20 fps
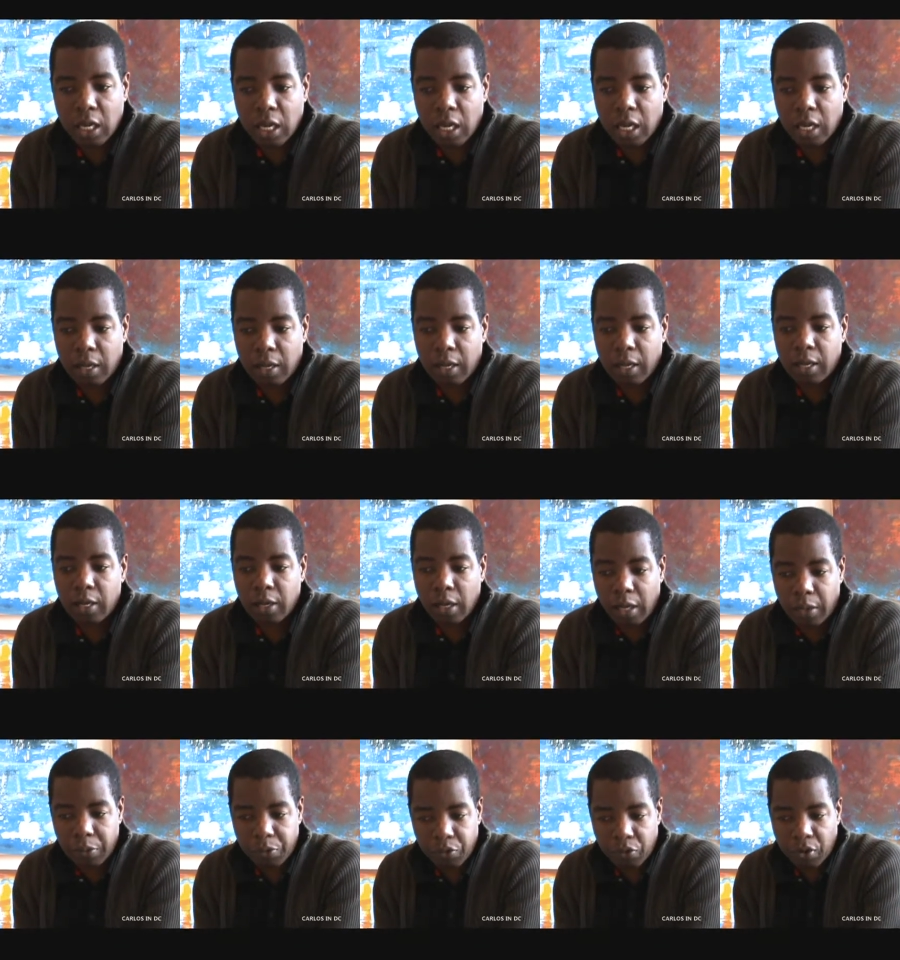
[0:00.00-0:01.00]

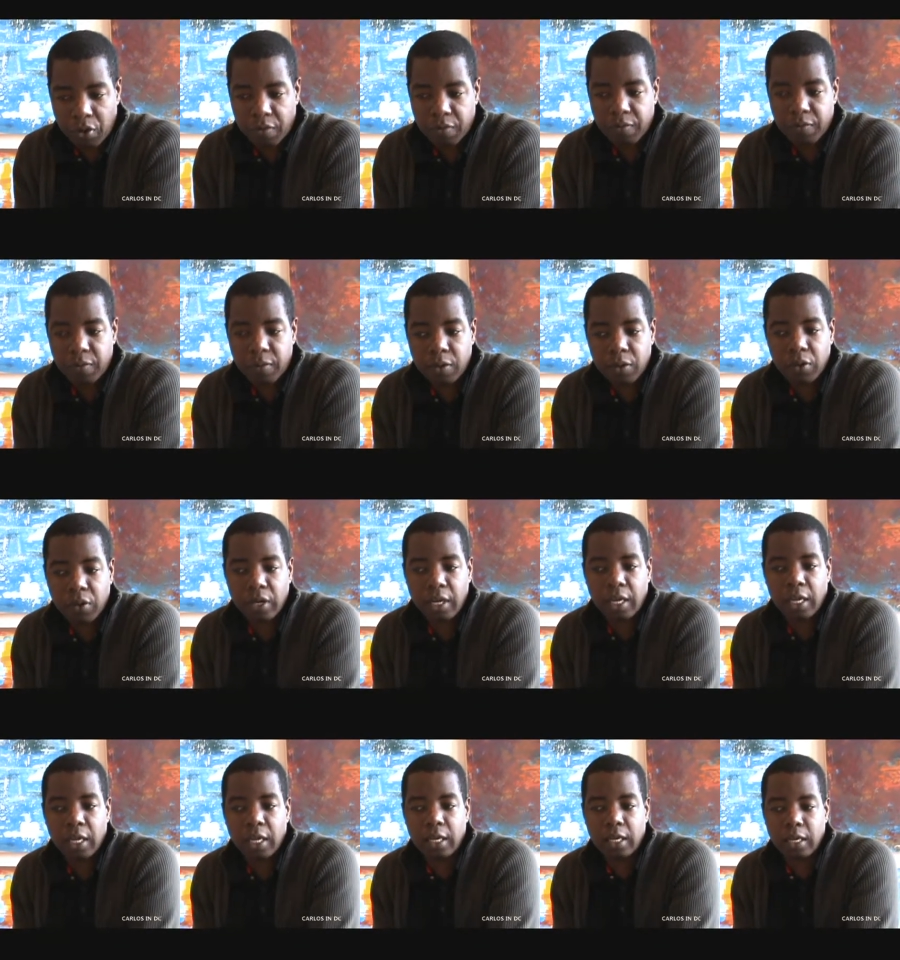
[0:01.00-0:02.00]
and sort of
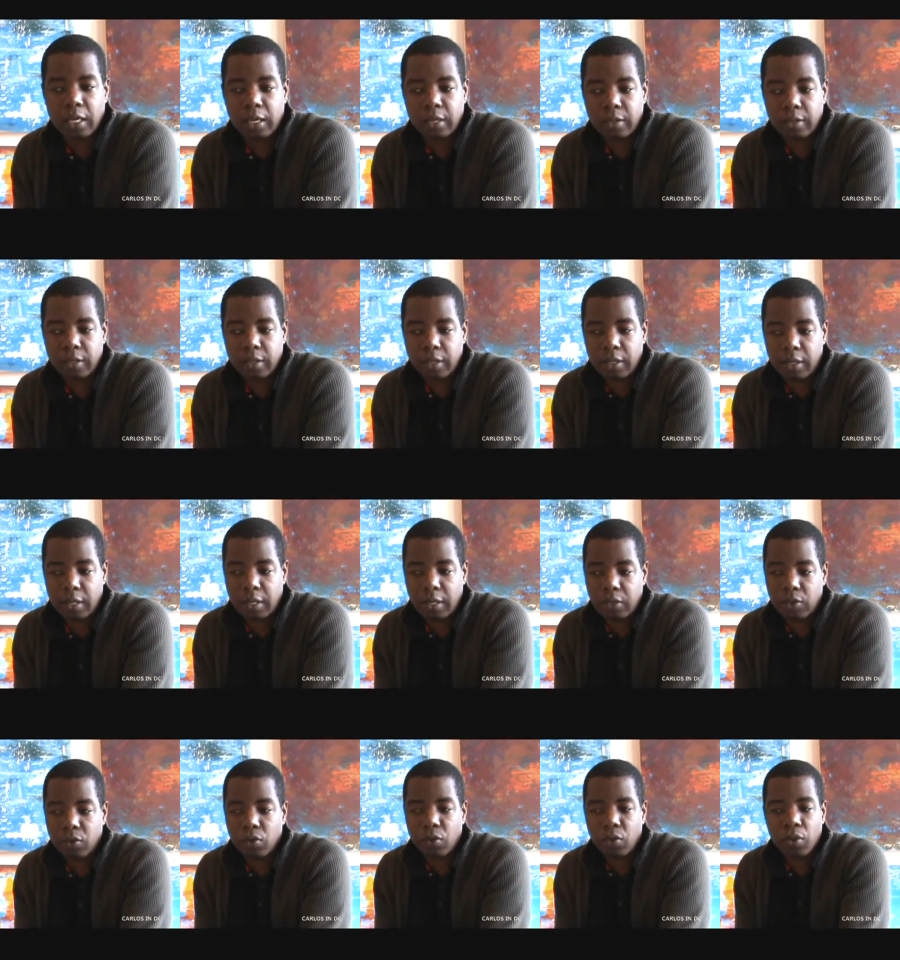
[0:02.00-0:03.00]
learning
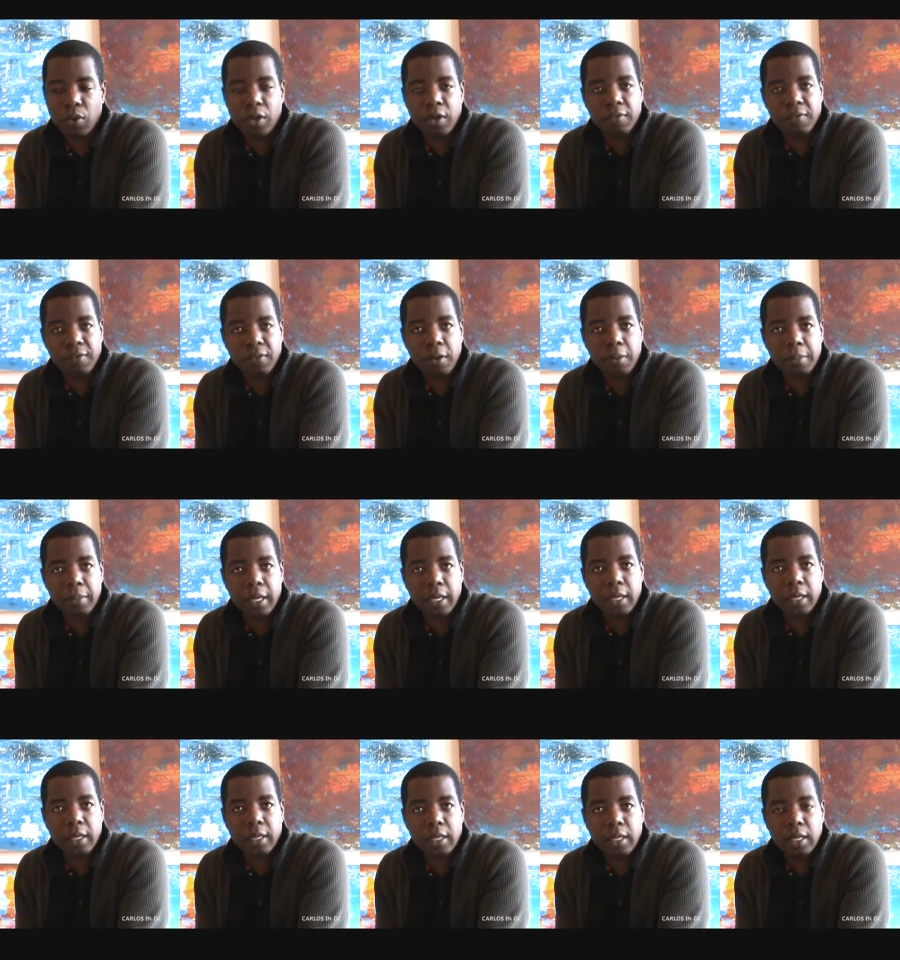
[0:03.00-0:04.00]
and growing from
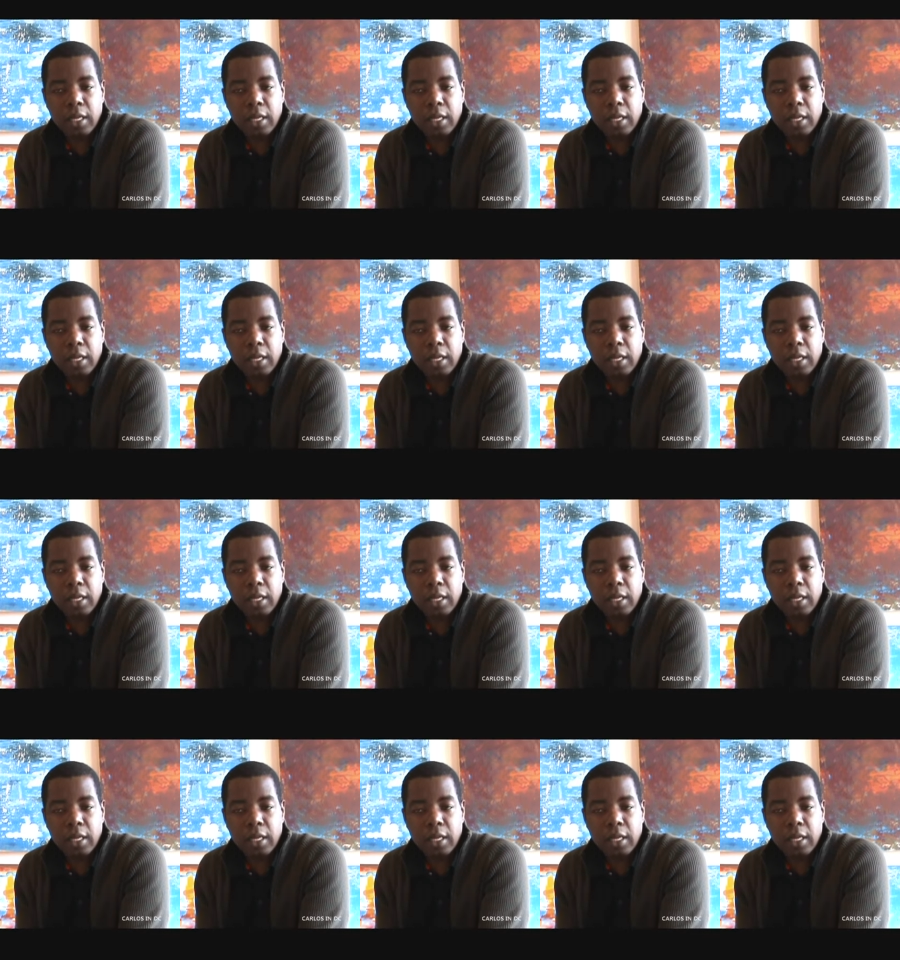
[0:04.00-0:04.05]
there.